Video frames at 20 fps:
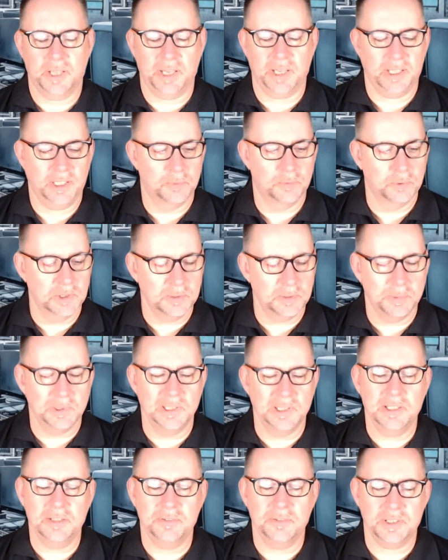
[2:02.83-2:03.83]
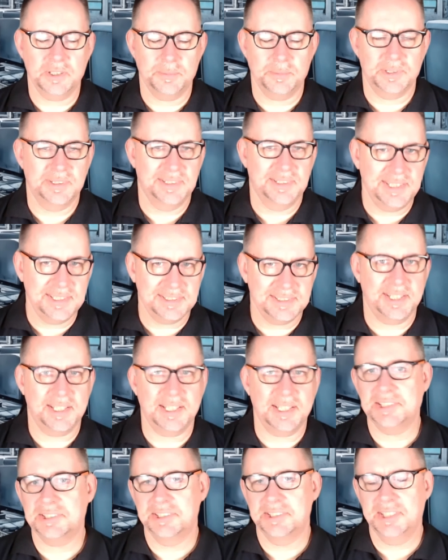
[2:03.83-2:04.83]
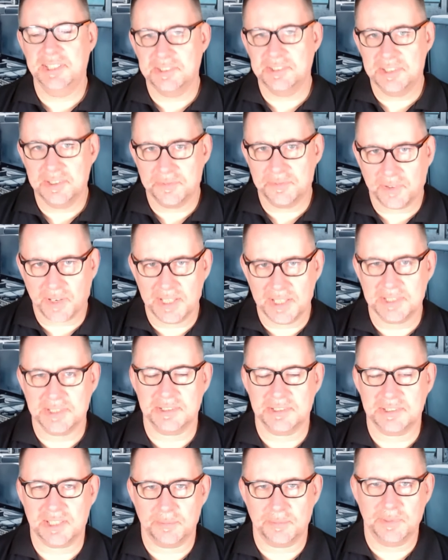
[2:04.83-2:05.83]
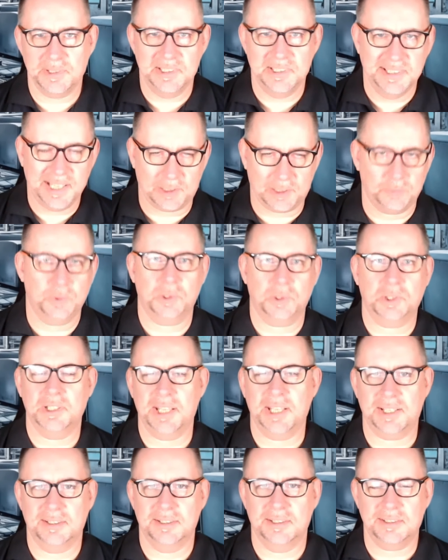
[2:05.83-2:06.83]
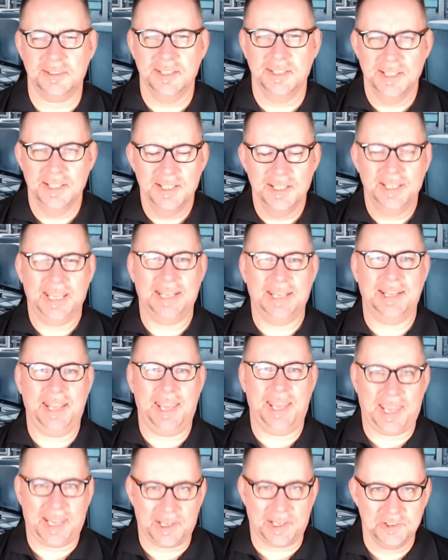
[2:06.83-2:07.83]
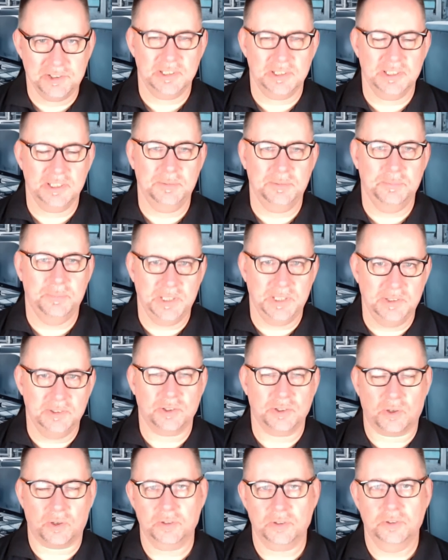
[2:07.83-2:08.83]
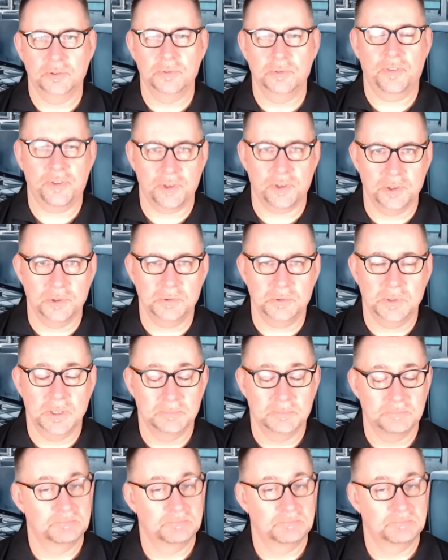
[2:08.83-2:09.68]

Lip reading: And you wouldn't believe it, but these days, these devices can be network connected and actually be talked to through,